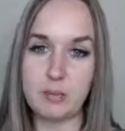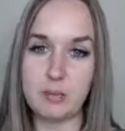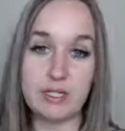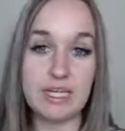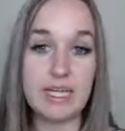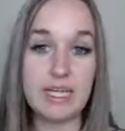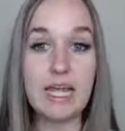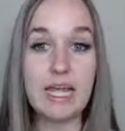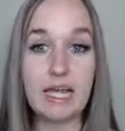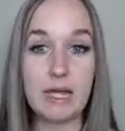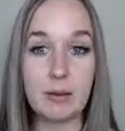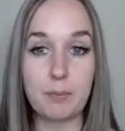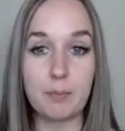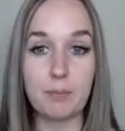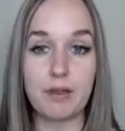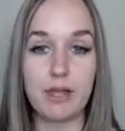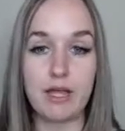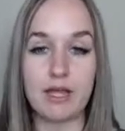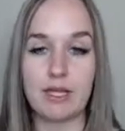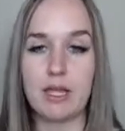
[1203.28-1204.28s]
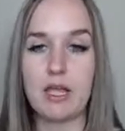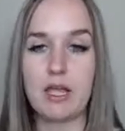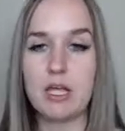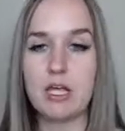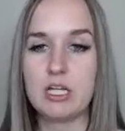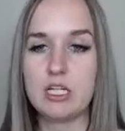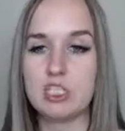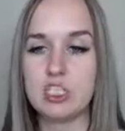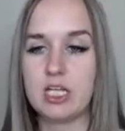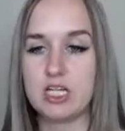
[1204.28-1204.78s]
to be hip. Like
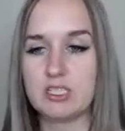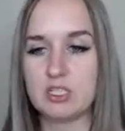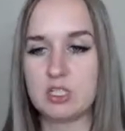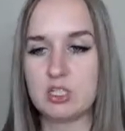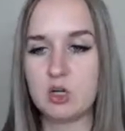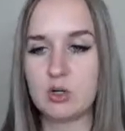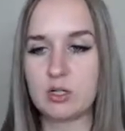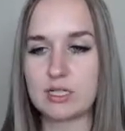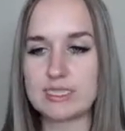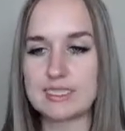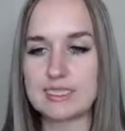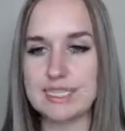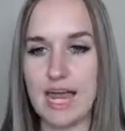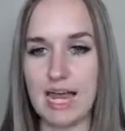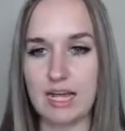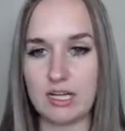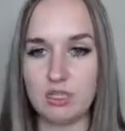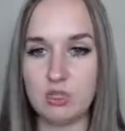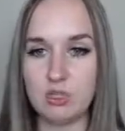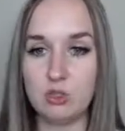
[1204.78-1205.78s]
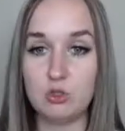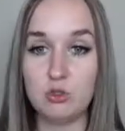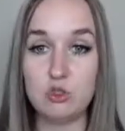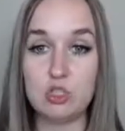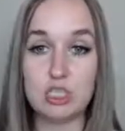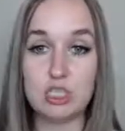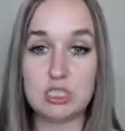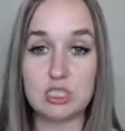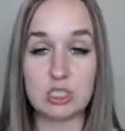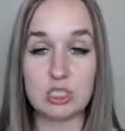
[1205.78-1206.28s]
she has to know exactly who
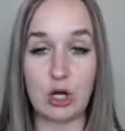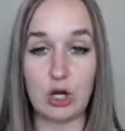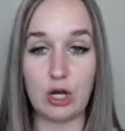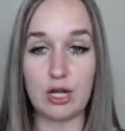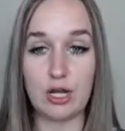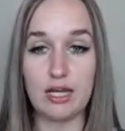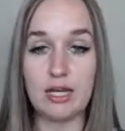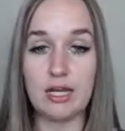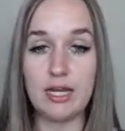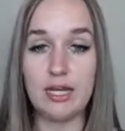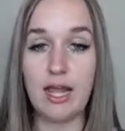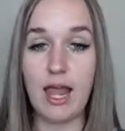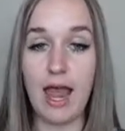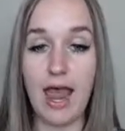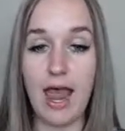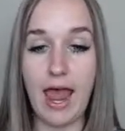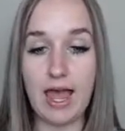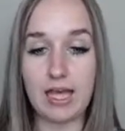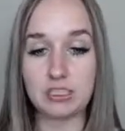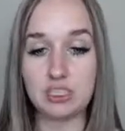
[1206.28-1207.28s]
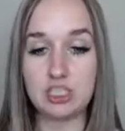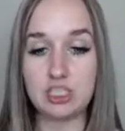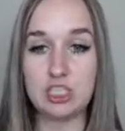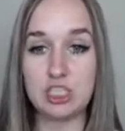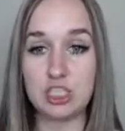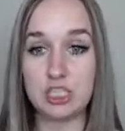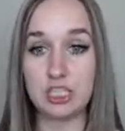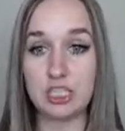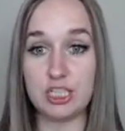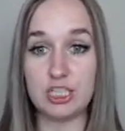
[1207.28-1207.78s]
she's targeting as
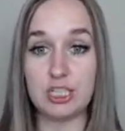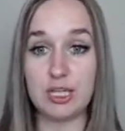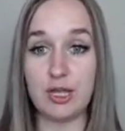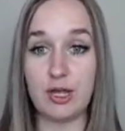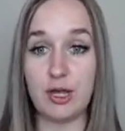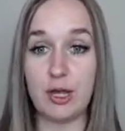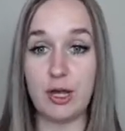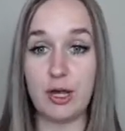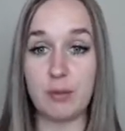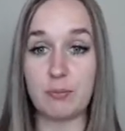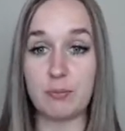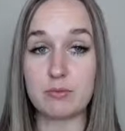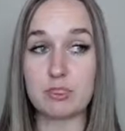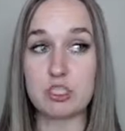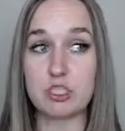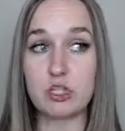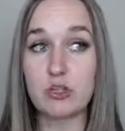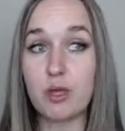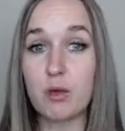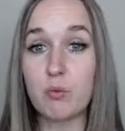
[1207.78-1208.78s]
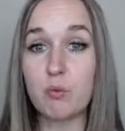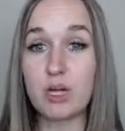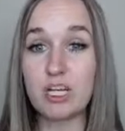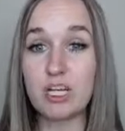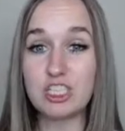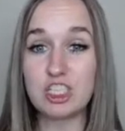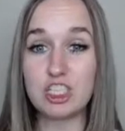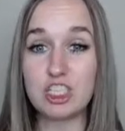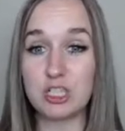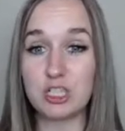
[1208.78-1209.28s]
she so that
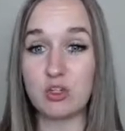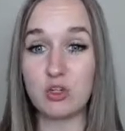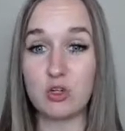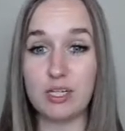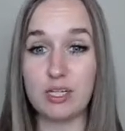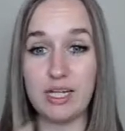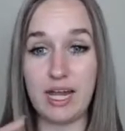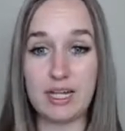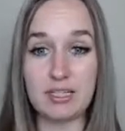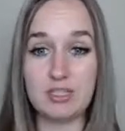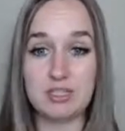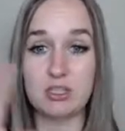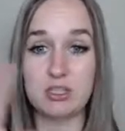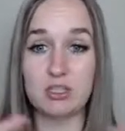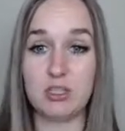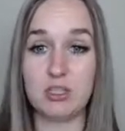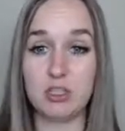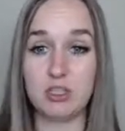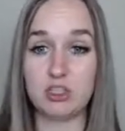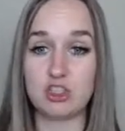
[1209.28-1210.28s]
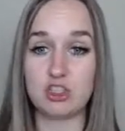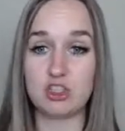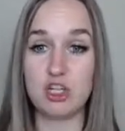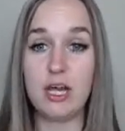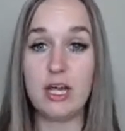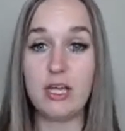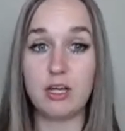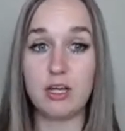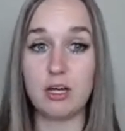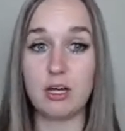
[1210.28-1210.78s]
when she creates her little
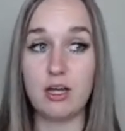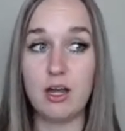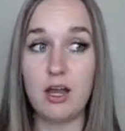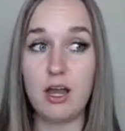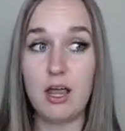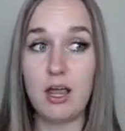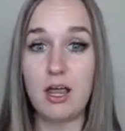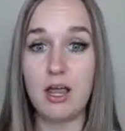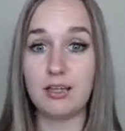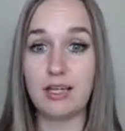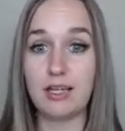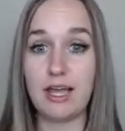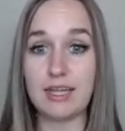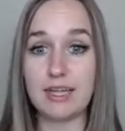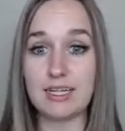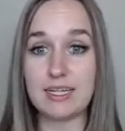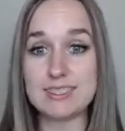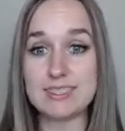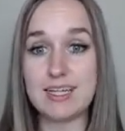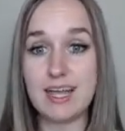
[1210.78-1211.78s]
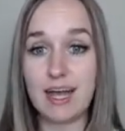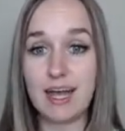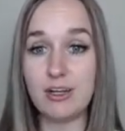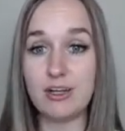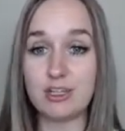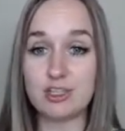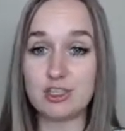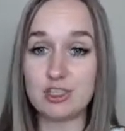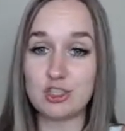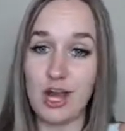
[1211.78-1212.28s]
trailer, like it's got
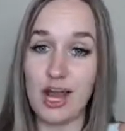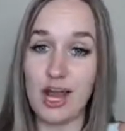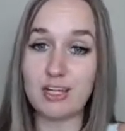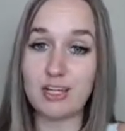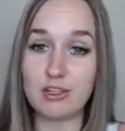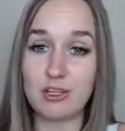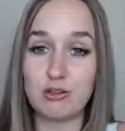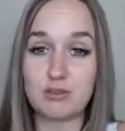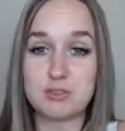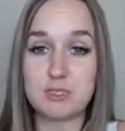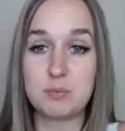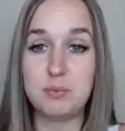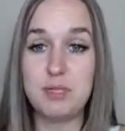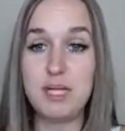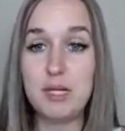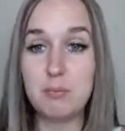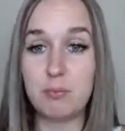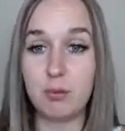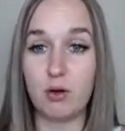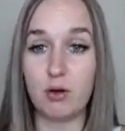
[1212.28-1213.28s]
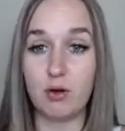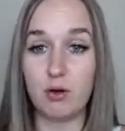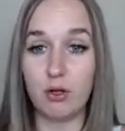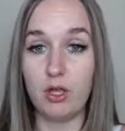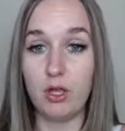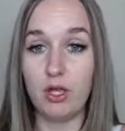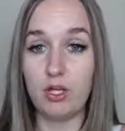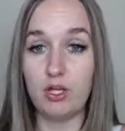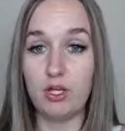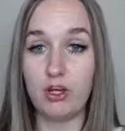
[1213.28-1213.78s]
to attract those people.
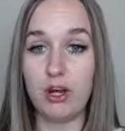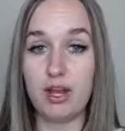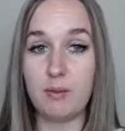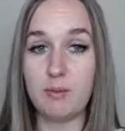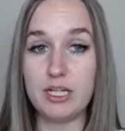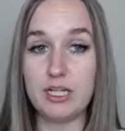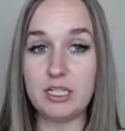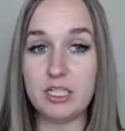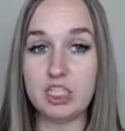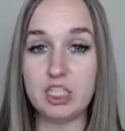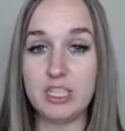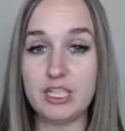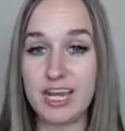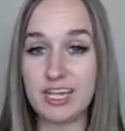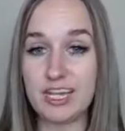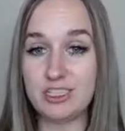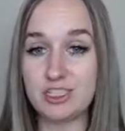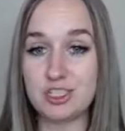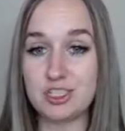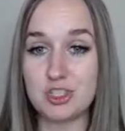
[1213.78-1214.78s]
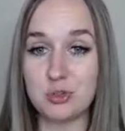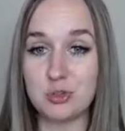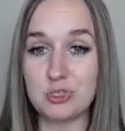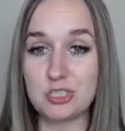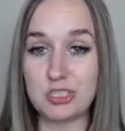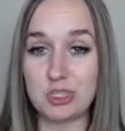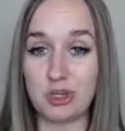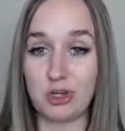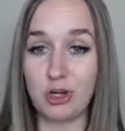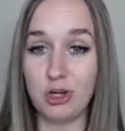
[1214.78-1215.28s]
You know what I mean? She can't just do
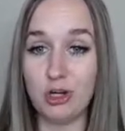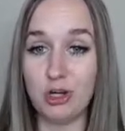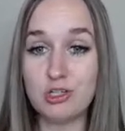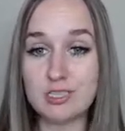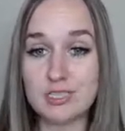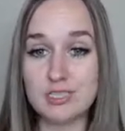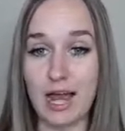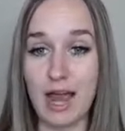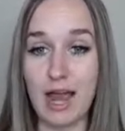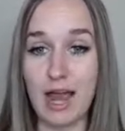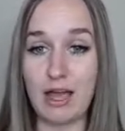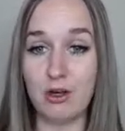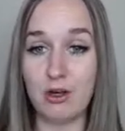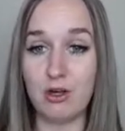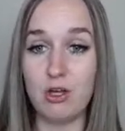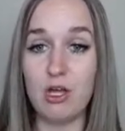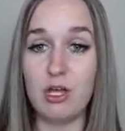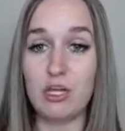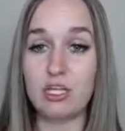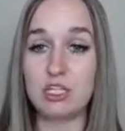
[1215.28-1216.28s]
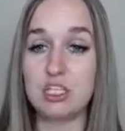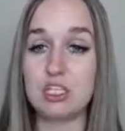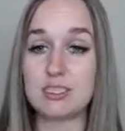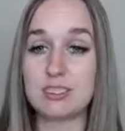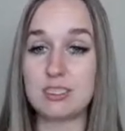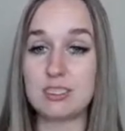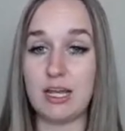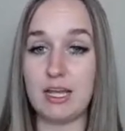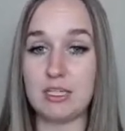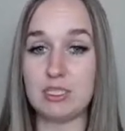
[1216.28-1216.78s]
it to her style.
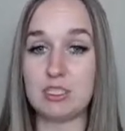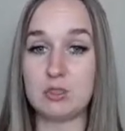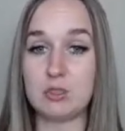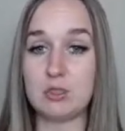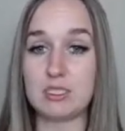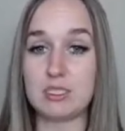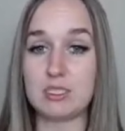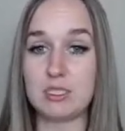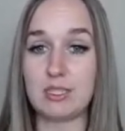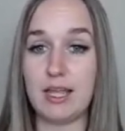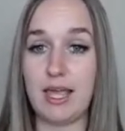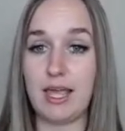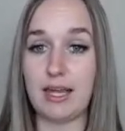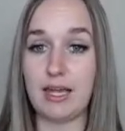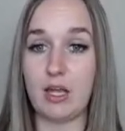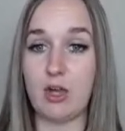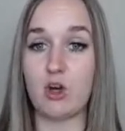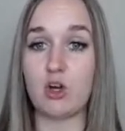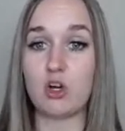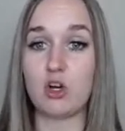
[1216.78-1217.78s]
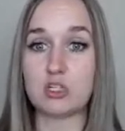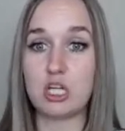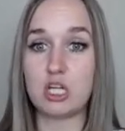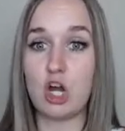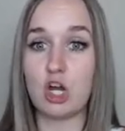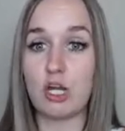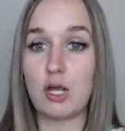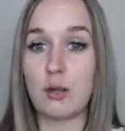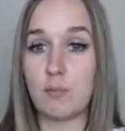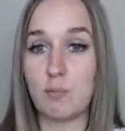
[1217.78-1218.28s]
She's got to do it to like her
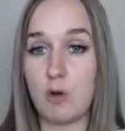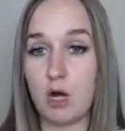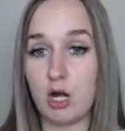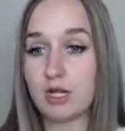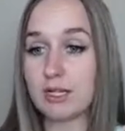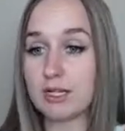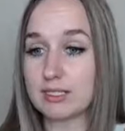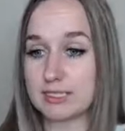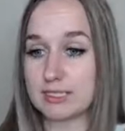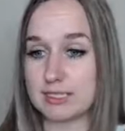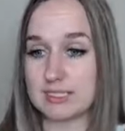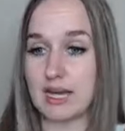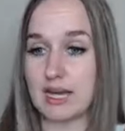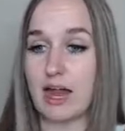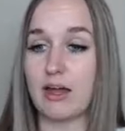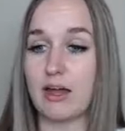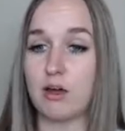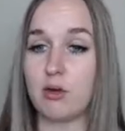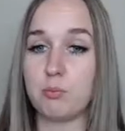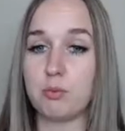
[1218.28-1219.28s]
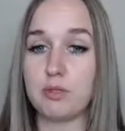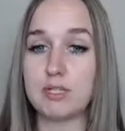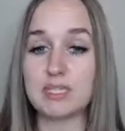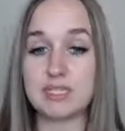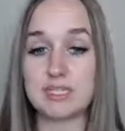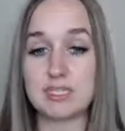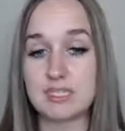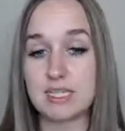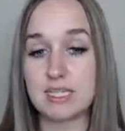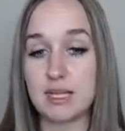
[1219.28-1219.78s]
target market style,
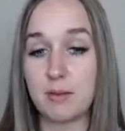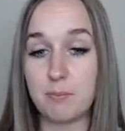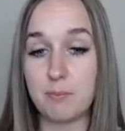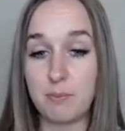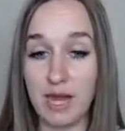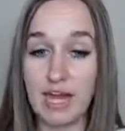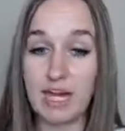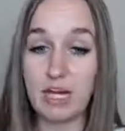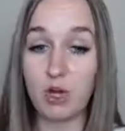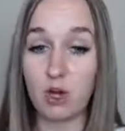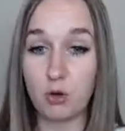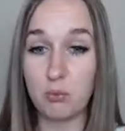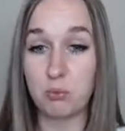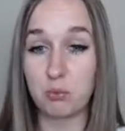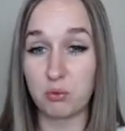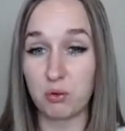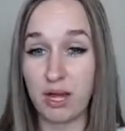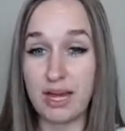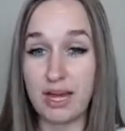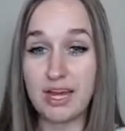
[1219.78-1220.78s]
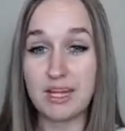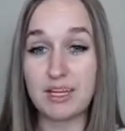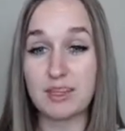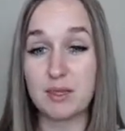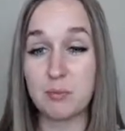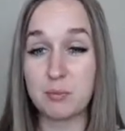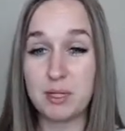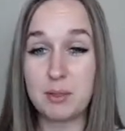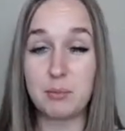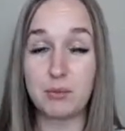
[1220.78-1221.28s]
because it's going to make or break
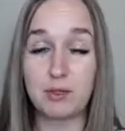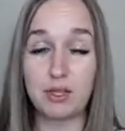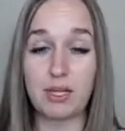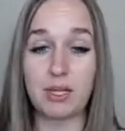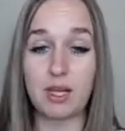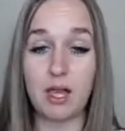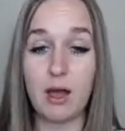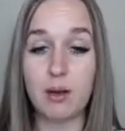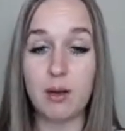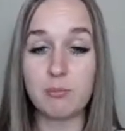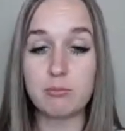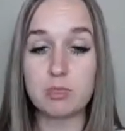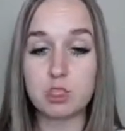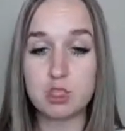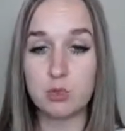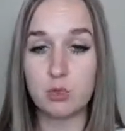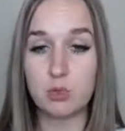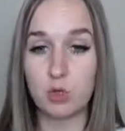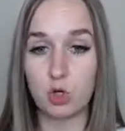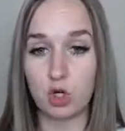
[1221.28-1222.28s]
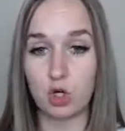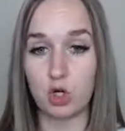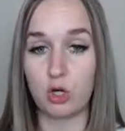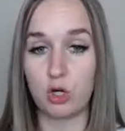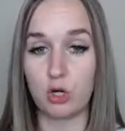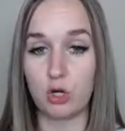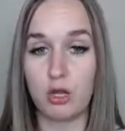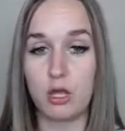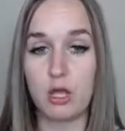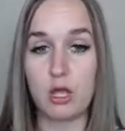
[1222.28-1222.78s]
the people that come to
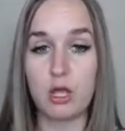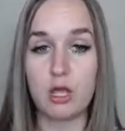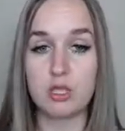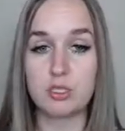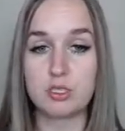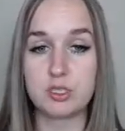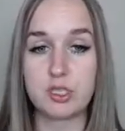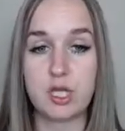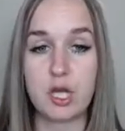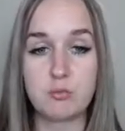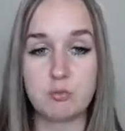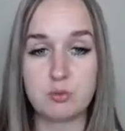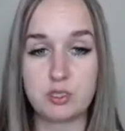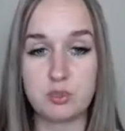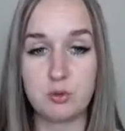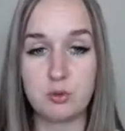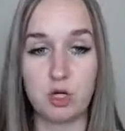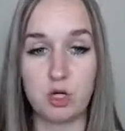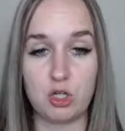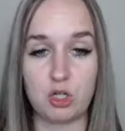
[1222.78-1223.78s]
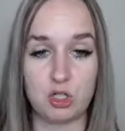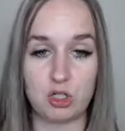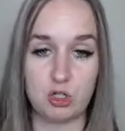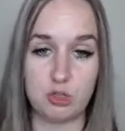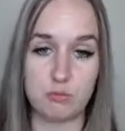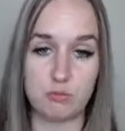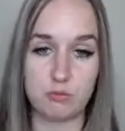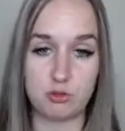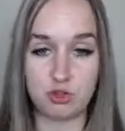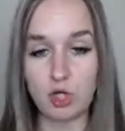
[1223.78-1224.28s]

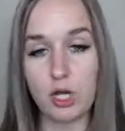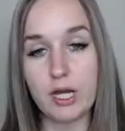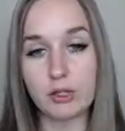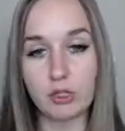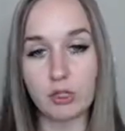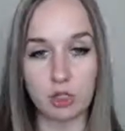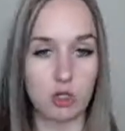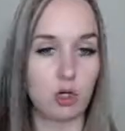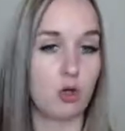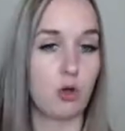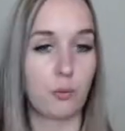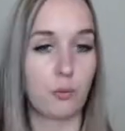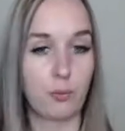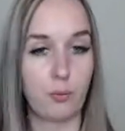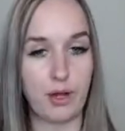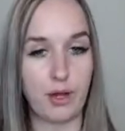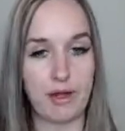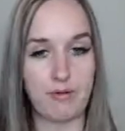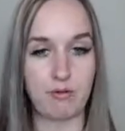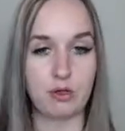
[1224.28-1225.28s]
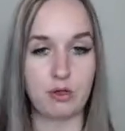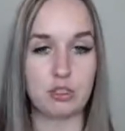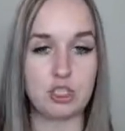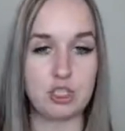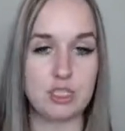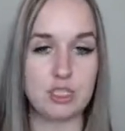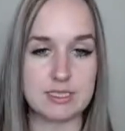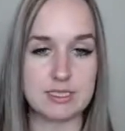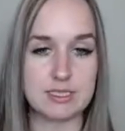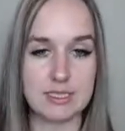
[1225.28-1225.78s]
her trailer or whatever
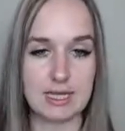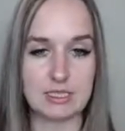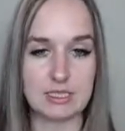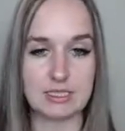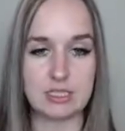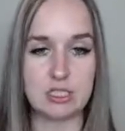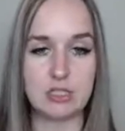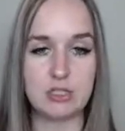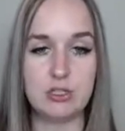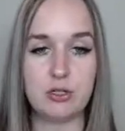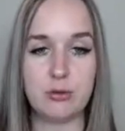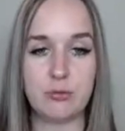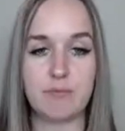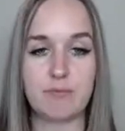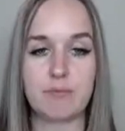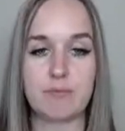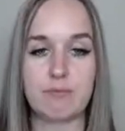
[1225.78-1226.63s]
she decides to do.